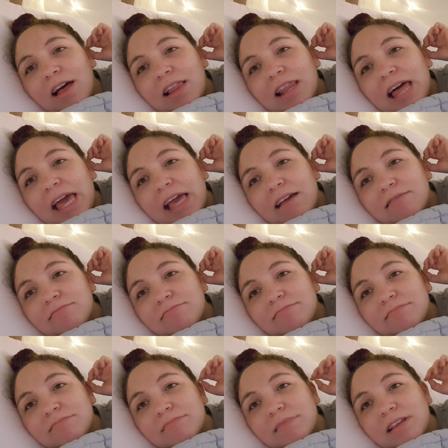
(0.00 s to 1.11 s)
Like,
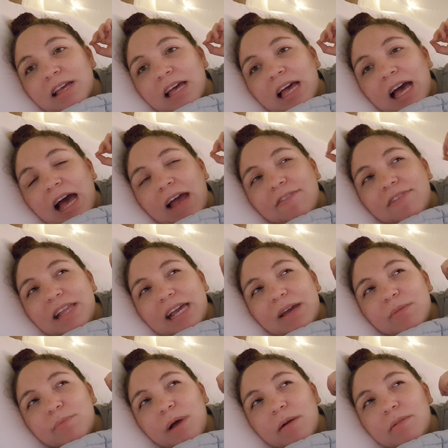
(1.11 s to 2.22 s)
I feel like it
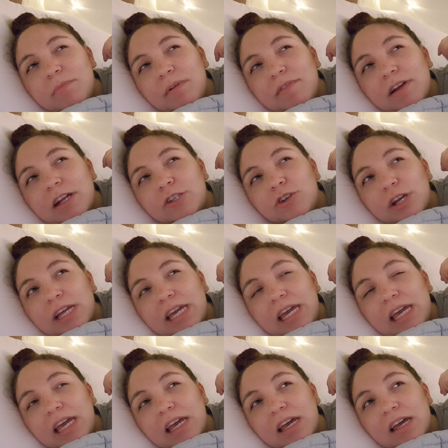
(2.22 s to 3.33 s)
would probably be very
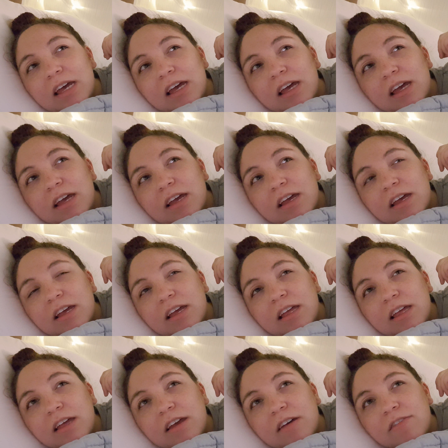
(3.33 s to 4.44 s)
tricky
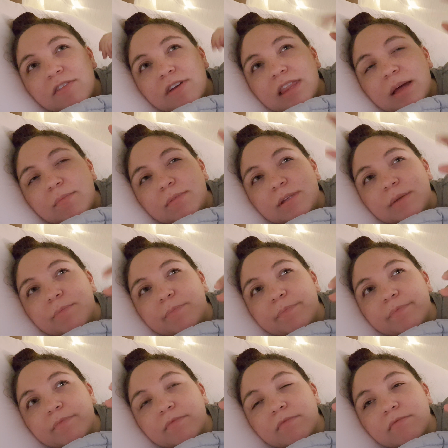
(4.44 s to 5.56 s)
for them to
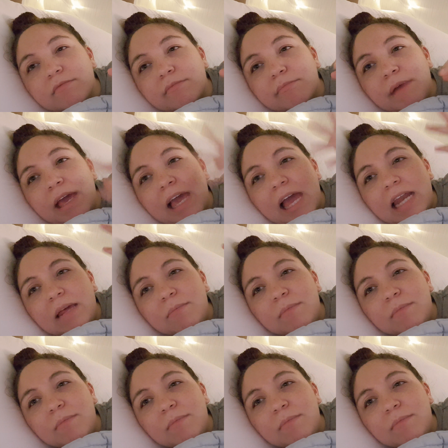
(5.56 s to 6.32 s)
make any